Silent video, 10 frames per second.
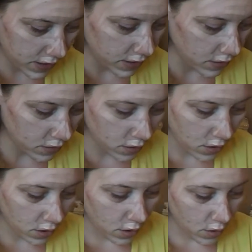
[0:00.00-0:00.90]
can
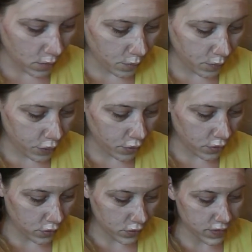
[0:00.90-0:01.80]

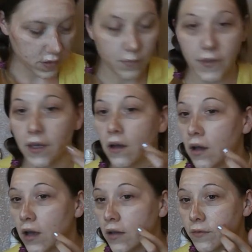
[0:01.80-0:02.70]
pull something
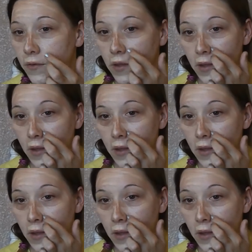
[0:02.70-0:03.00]
off.